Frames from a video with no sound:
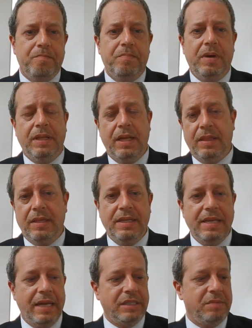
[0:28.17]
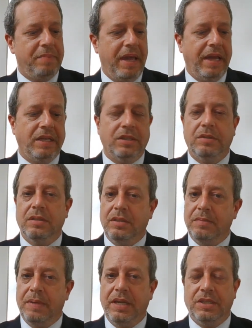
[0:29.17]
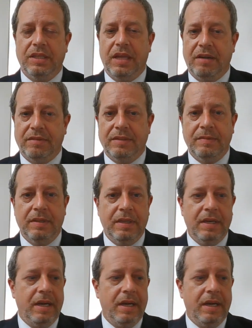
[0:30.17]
But on the next page, this is page 11,